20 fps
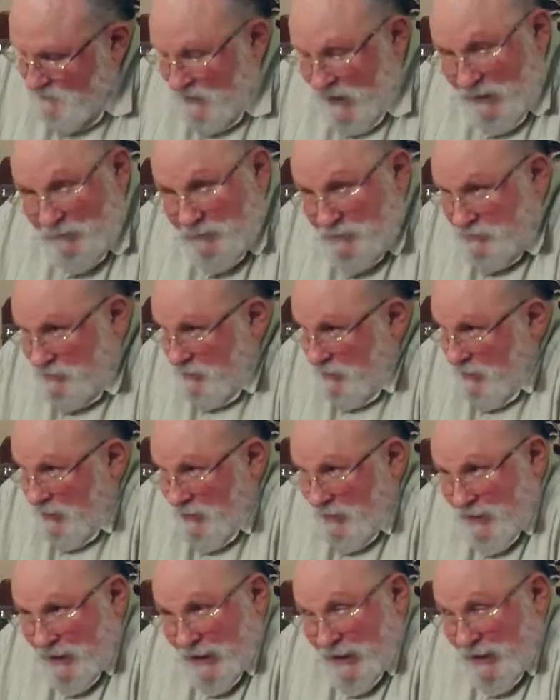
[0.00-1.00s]
He was
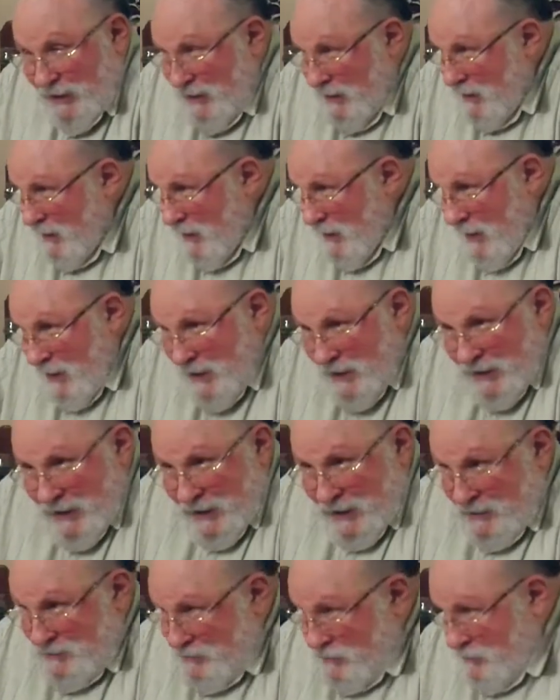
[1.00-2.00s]
certainly
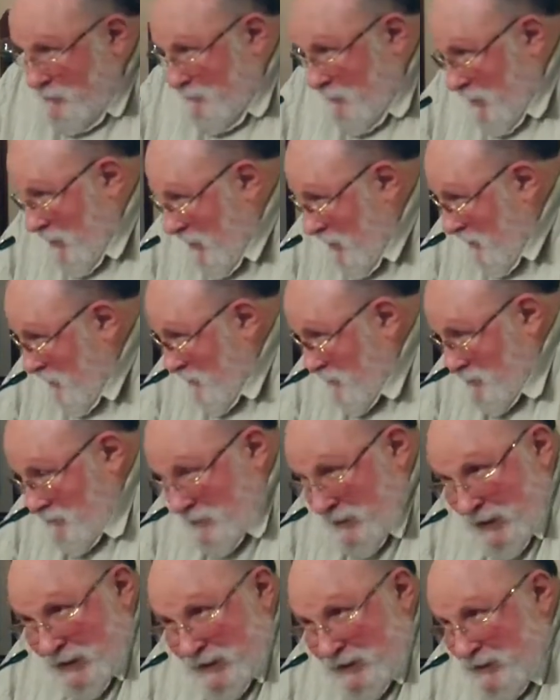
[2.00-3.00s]

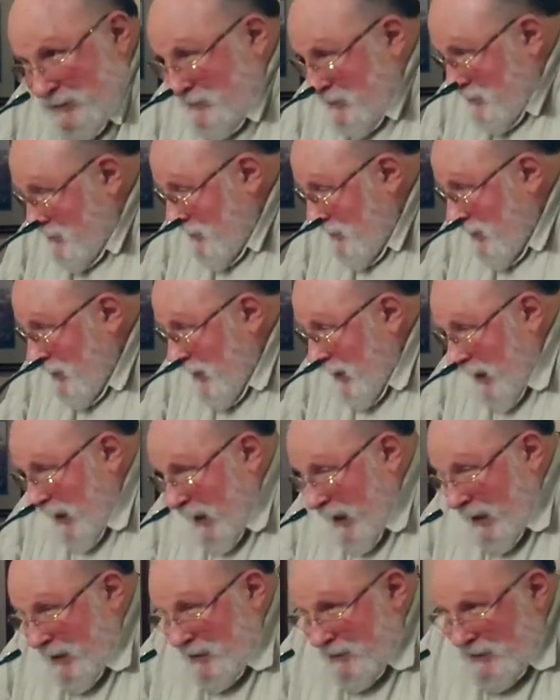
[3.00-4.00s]
conspicuous and dis
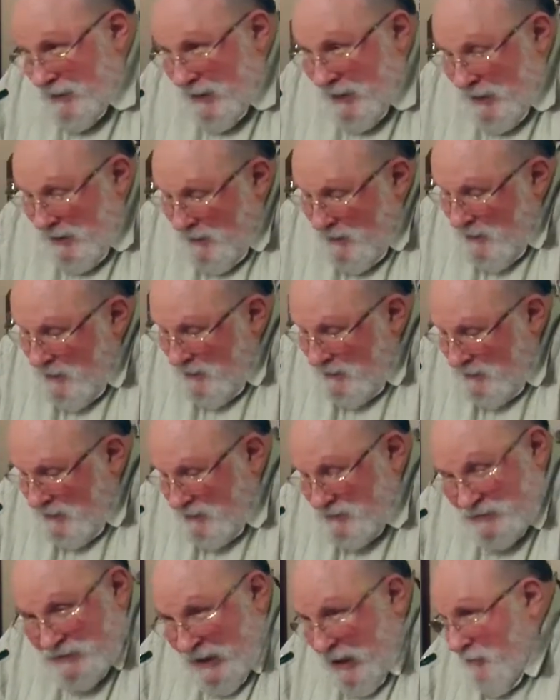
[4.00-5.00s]
and uh,
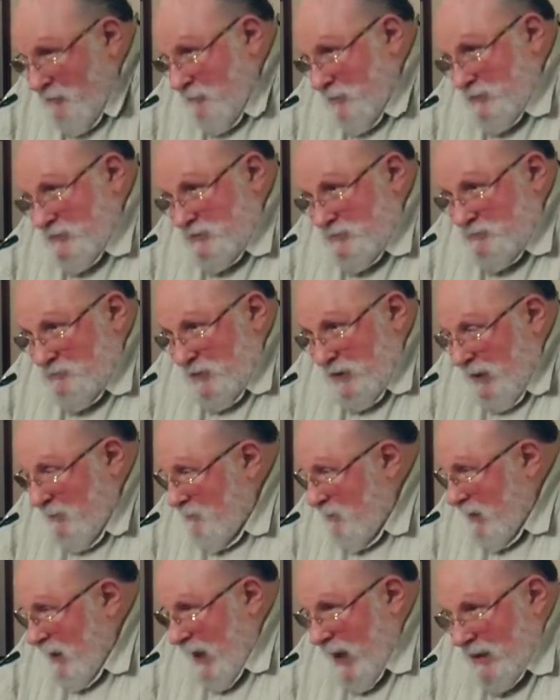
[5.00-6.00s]
distinguished when he
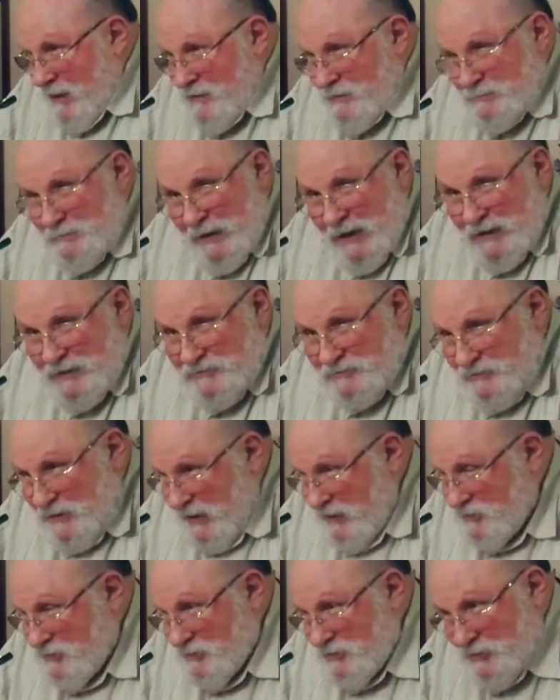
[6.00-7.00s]
began his ministry.
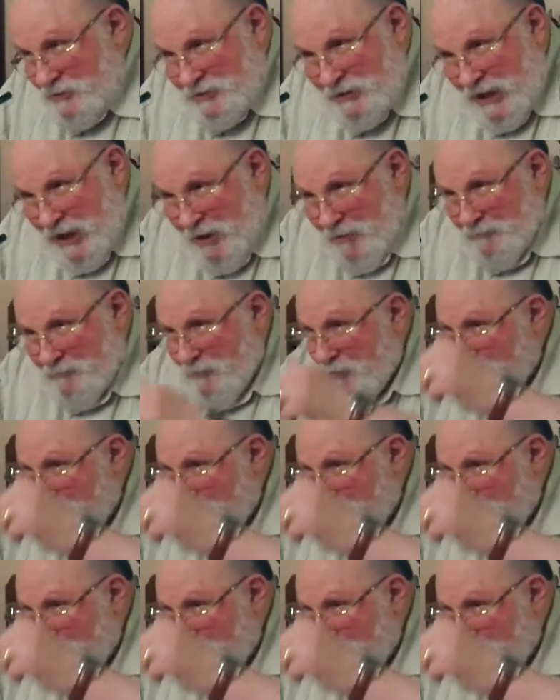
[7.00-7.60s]
He stood out.